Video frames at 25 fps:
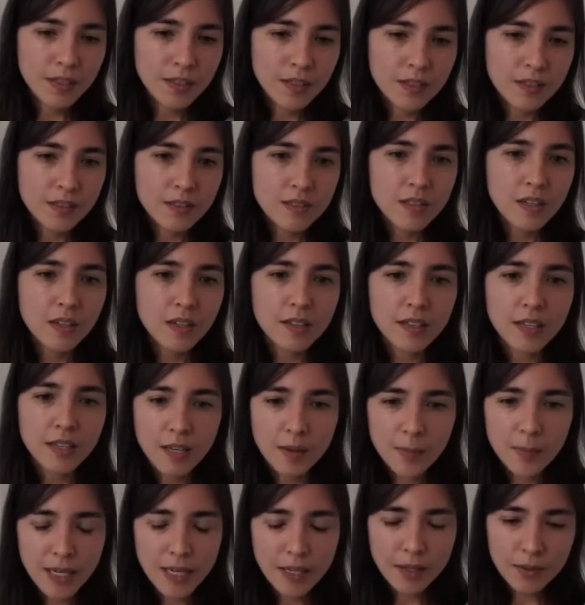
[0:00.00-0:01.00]
talking
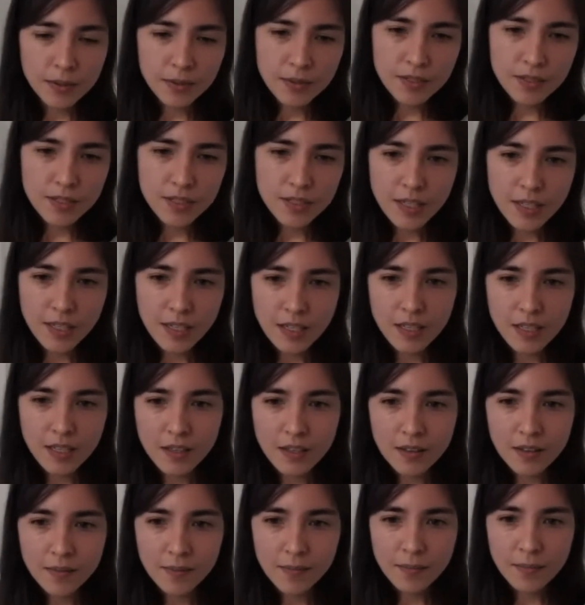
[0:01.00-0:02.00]
about
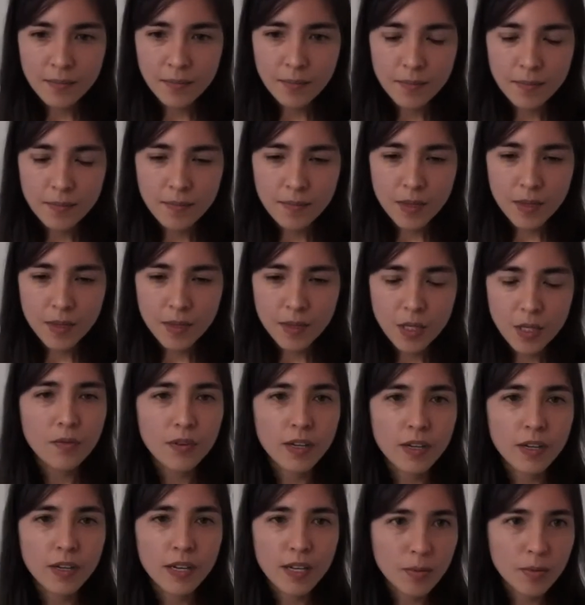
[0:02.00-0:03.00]
the
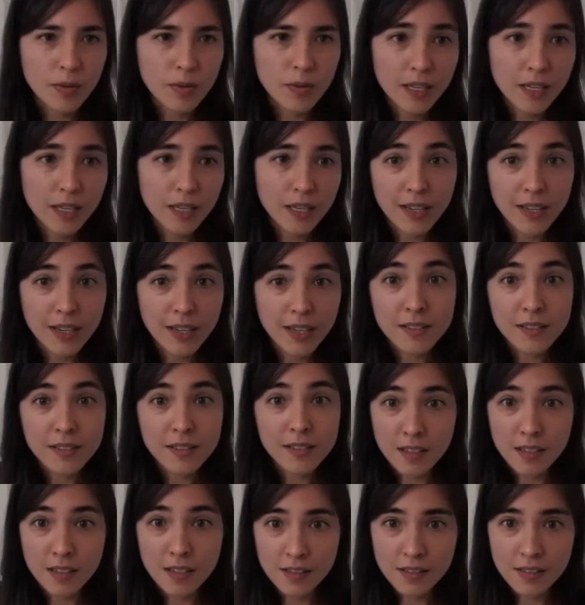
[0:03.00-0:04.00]
COVID outbreak and
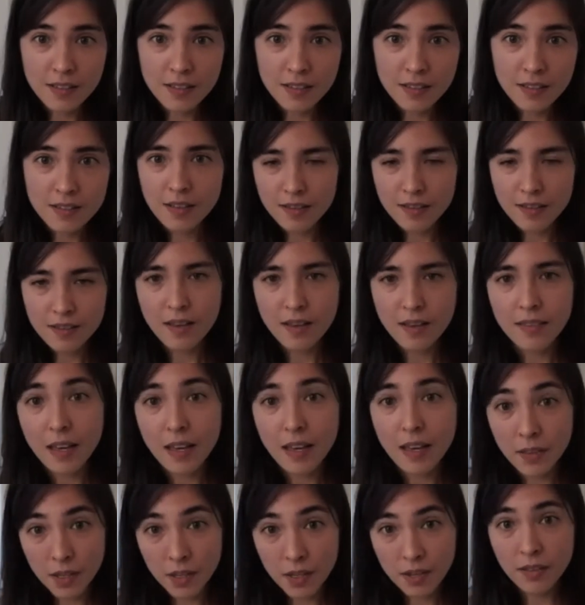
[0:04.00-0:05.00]
vaccines and things like
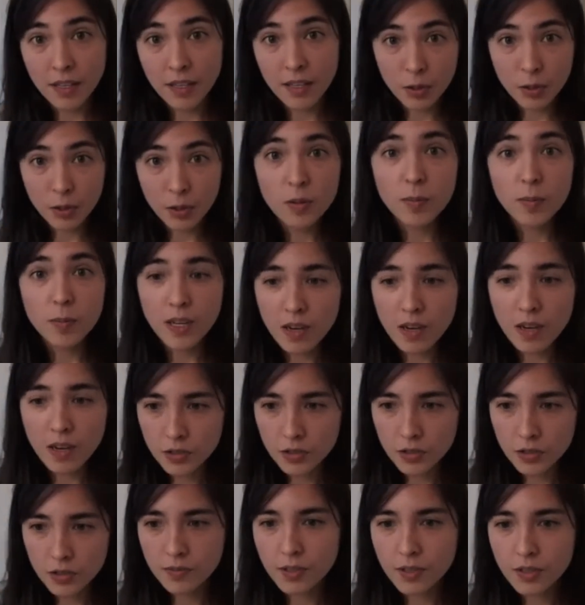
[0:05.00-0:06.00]
that could be
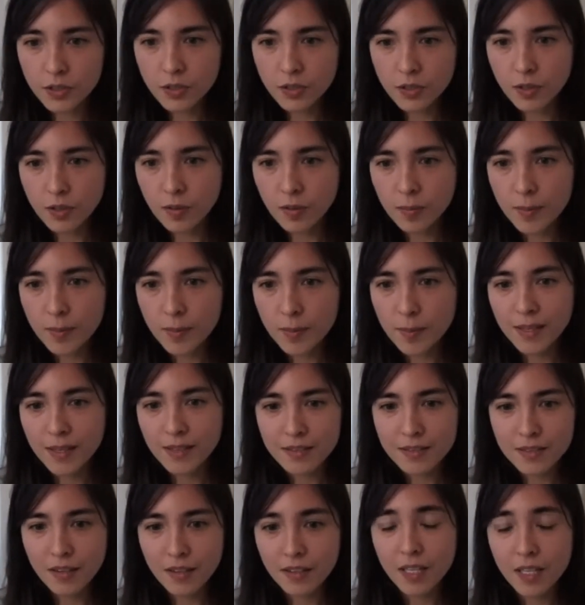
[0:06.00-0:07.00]
controversial. Maybe it's
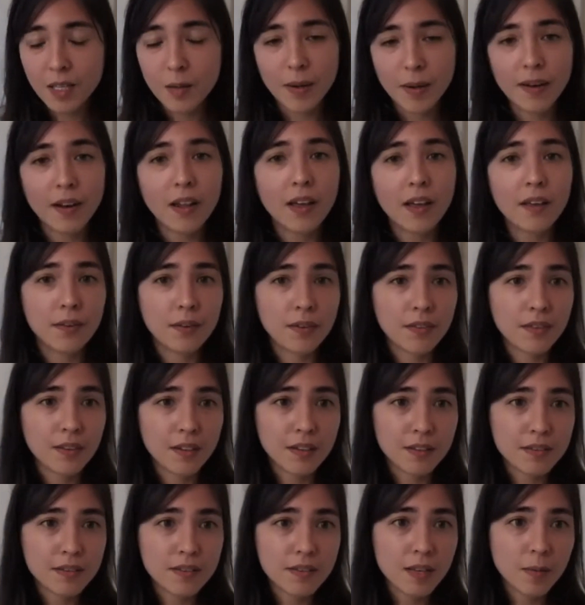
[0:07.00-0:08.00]
talking about other
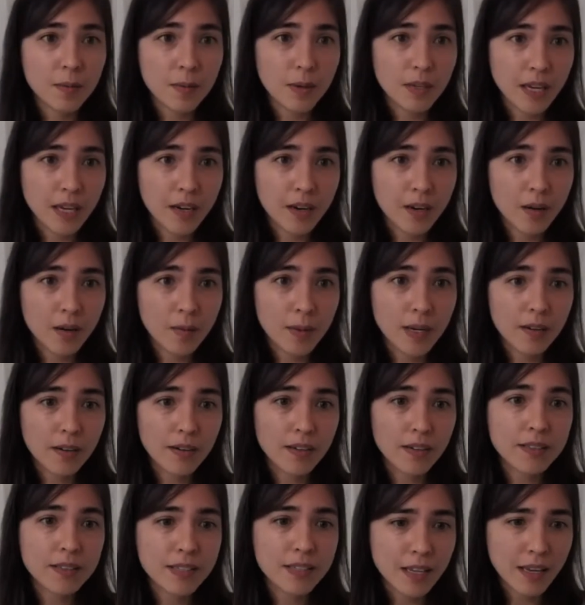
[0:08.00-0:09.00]
things that we care about.
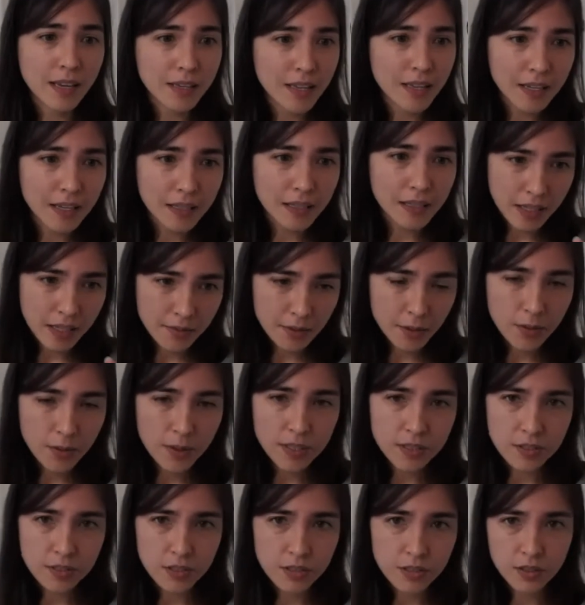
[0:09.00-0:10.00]
And again, kind of going
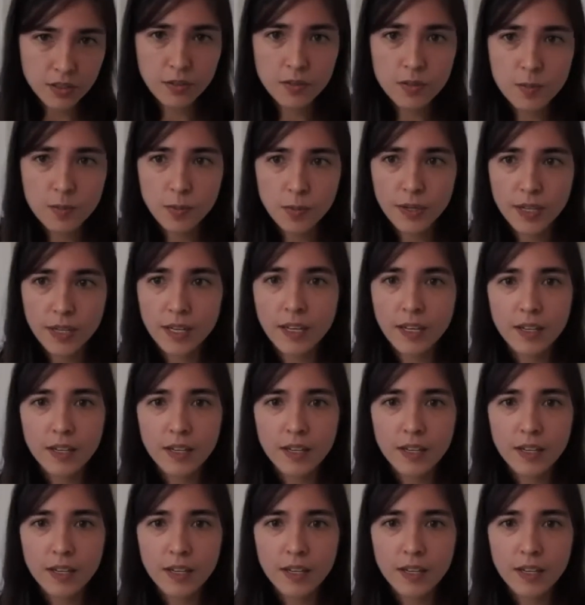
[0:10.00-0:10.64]
to Jalonne's point,